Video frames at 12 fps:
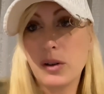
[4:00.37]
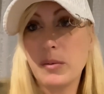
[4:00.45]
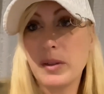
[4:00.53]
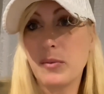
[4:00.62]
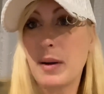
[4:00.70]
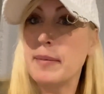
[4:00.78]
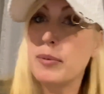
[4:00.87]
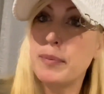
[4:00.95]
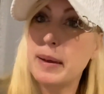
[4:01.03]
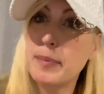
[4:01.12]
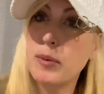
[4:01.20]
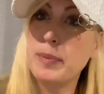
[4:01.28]
with the Rainbow
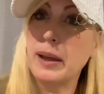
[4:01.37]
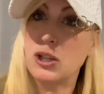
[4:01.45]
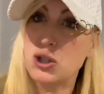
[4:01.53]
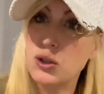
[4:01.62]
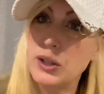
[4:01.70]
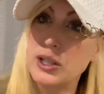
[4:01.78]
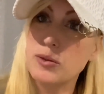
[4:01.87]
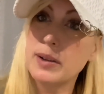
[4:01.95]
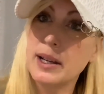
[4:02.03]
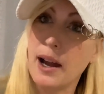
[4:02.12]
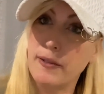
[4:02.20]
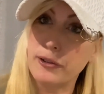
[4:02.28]
People because you need to
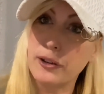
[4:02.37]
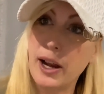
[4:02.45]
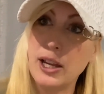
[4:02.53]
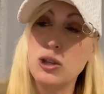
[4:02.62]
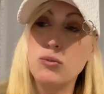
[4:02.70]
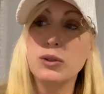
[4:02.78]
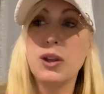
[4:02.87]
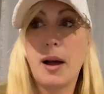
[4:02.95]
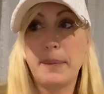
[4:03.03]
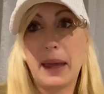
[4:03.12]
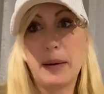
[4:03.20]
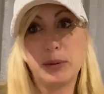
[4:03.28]
recover, and you will
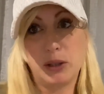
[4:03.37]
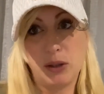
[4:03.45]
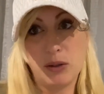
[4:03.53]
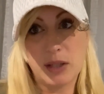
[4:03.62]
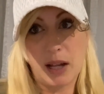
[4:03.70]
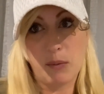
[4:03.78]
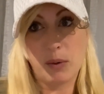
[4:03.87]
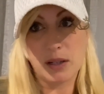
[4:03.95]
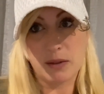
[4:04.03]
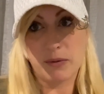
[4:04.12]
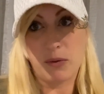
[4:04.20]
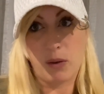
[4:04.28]
not be able to use that
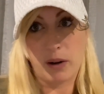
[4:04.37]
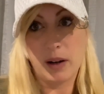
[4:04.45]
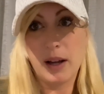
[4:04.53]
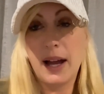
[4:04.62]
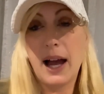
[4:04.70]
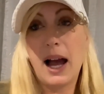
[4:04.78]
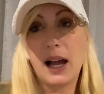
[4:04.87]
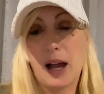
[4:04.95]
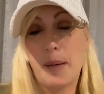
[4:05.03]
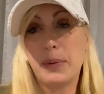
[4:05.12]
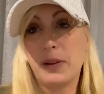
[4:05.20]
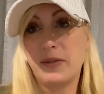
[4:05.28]
rest for a
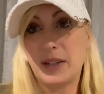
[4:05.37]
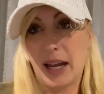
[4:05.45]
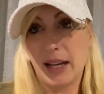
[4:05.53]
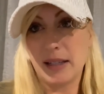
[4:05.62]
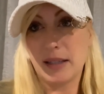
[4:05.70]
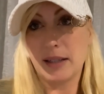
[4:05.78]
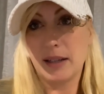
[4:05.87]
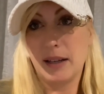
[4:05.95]
couple of days.